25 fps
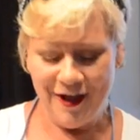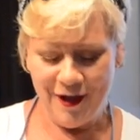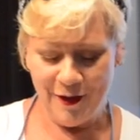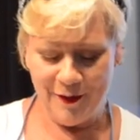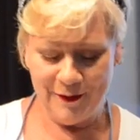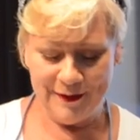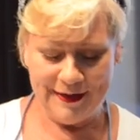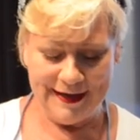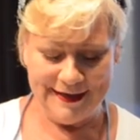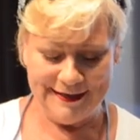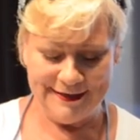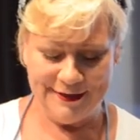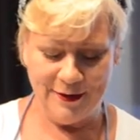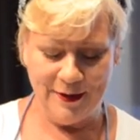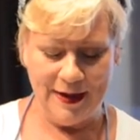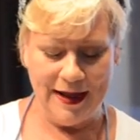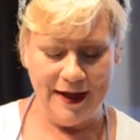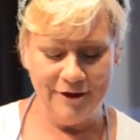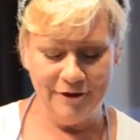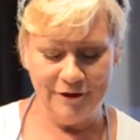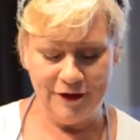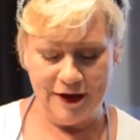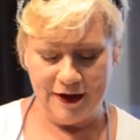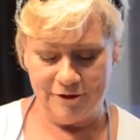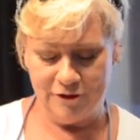Okay, so
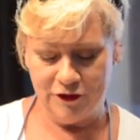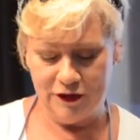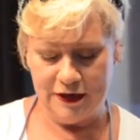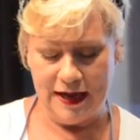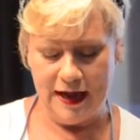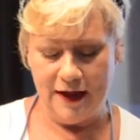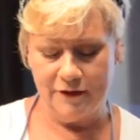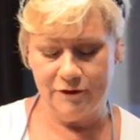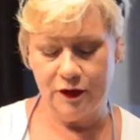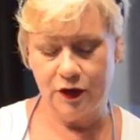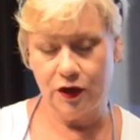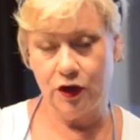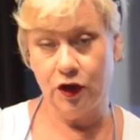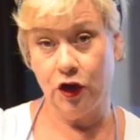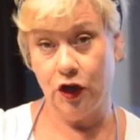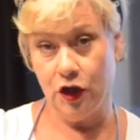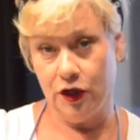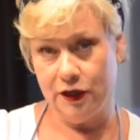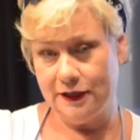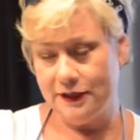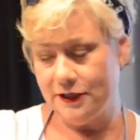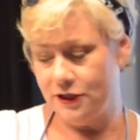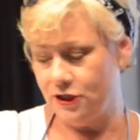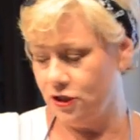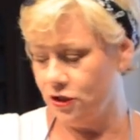after you have it
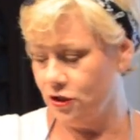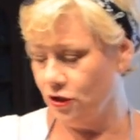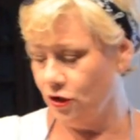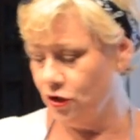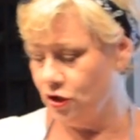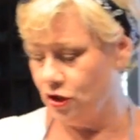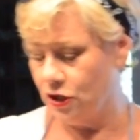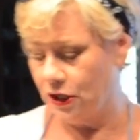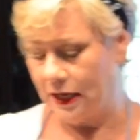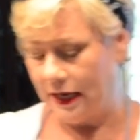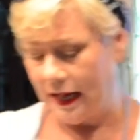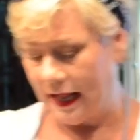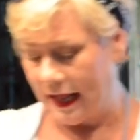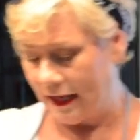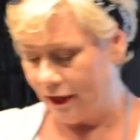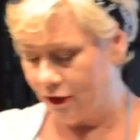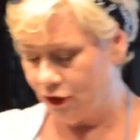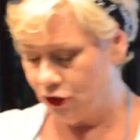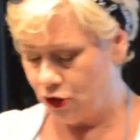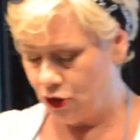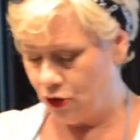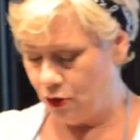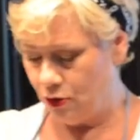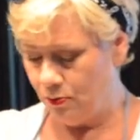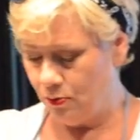good and stirred, you're going to
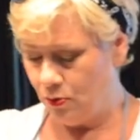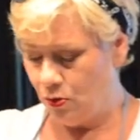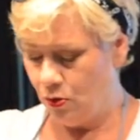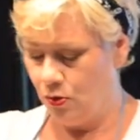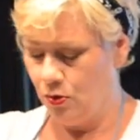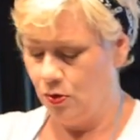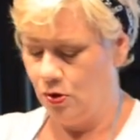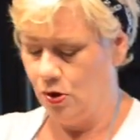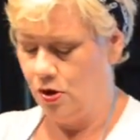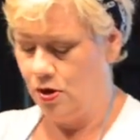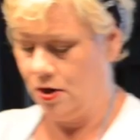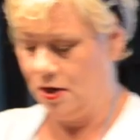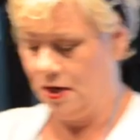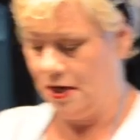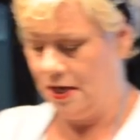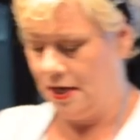add 2 more